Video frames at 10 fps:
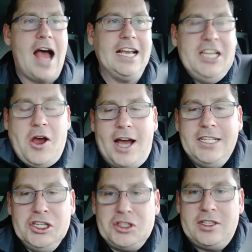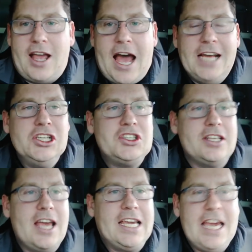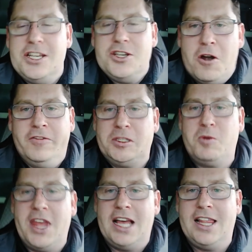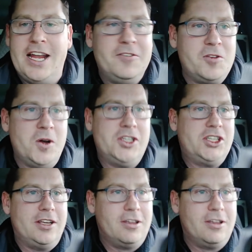You know, I just like get nervous with that line of questioning.